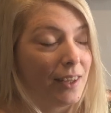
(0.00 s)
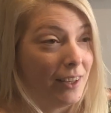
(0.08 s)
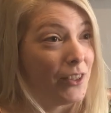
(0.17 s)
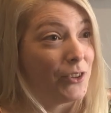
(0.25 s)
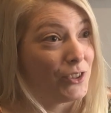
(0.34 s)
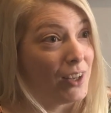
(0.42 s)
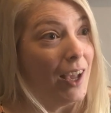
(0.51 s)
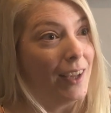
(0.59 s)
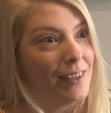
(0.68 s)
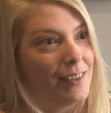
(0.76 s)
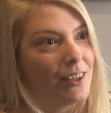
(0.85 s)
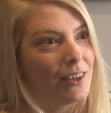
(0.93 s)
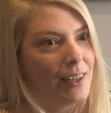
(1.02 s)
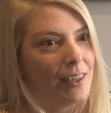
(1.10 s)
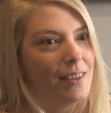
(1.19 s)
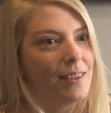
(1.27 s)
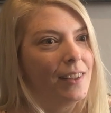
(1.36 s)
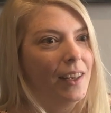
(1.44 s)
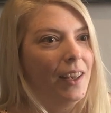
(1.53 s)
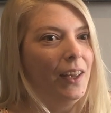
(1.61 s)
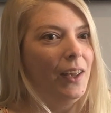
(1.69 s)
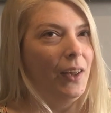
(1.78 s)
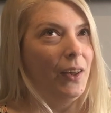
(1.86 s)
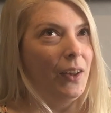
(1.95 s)
another side. There is
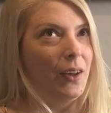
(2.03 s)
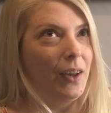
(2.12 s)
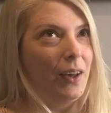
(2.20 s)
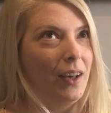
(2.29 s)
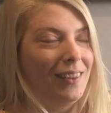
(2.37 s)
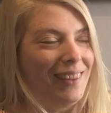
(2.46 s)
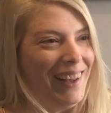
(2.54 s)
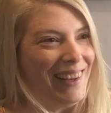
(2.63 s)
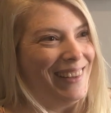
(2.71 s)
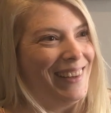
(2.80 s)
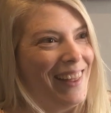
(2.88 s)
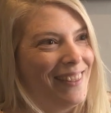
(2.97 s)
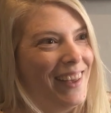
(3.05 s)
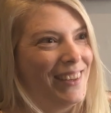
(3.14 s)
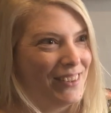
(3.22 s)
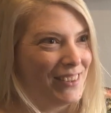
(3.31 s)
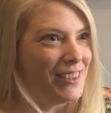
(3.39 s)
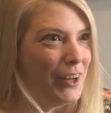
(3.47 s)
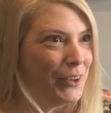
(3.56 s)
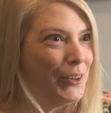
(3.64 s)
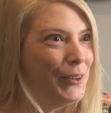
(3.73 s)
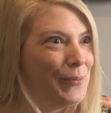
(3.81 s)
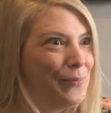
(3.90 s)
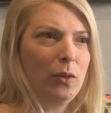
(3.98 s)
a light at the end of the
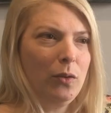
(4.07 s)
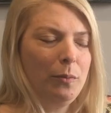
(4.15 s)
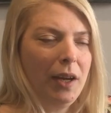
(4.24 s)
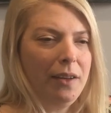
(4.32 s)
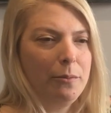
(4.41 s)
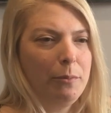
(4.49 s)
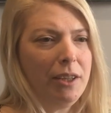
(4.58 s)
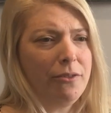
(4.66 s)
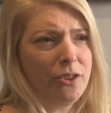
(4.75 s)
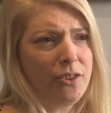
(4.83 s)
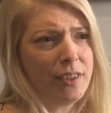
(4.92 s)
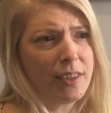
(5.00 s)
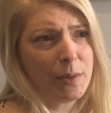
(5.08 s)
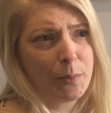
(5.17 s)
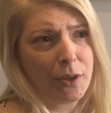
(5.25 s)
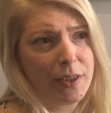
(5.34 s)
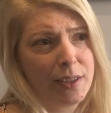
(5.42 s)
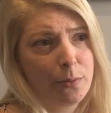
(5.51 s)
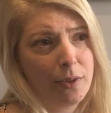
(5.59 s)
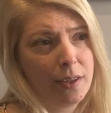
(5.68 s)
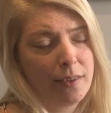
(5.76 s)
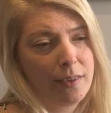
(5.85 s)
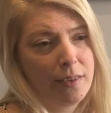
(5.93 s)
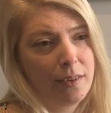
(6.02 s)
tunnel. My first experience
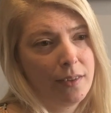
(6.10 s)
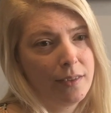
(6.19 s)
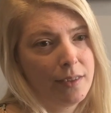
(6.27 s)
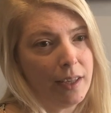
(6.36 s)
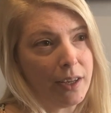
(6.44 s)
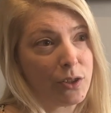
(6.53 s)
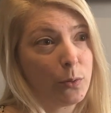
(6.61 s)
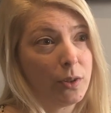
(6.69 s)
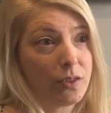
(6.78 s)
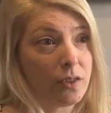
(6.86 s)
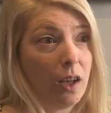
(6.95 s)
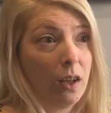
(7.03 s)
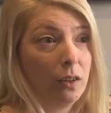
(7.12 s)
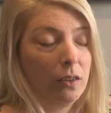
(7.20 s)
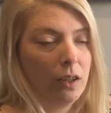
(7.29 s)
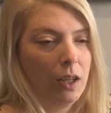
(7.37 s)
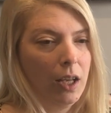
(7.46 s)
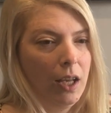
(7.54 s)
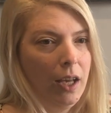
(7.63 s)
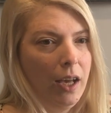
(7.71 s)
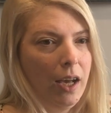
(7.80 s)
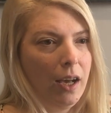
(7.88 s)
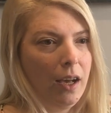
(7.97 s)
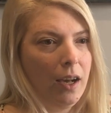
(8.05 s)
with sexual assault,
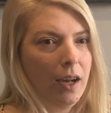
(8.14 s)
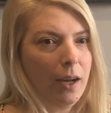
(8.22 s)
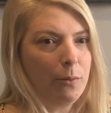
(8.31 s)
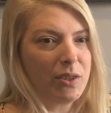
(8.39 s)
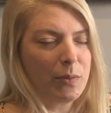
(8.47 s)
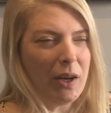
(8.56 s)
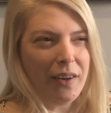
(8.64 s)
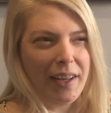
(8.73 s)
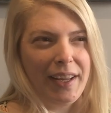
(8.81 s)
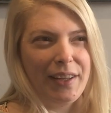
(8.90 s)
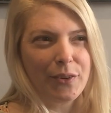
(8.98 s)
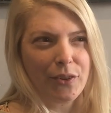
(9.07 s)
I was about 8 or